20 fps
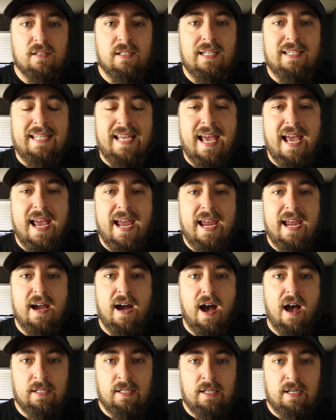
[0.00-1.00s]
Today,
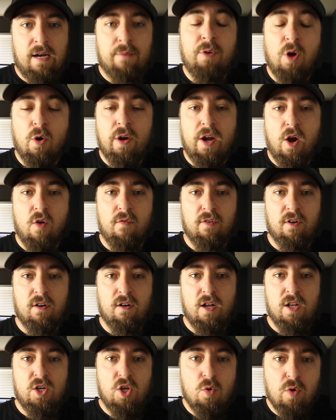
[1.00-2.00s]
I'm going over
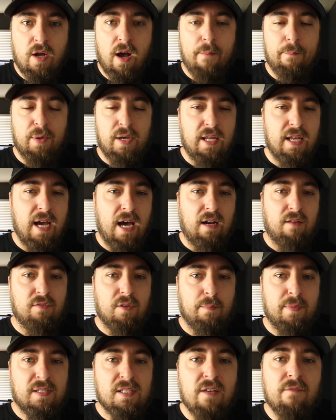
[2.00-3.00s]
a new company out of
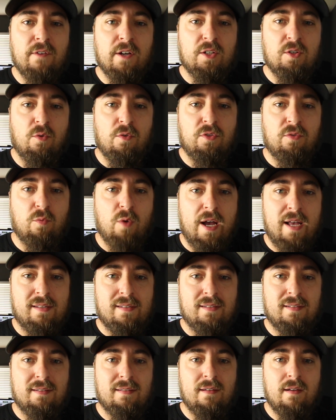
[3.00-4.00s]
the Pacific
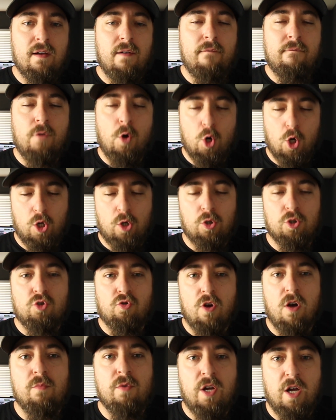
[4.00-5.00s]
Northwest, Vertical
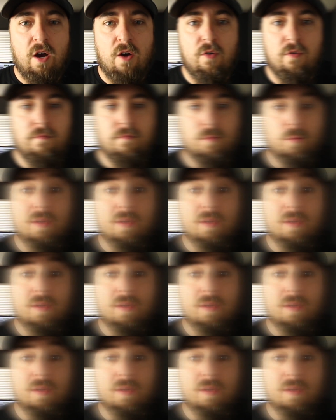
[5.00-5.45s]
Drum Co.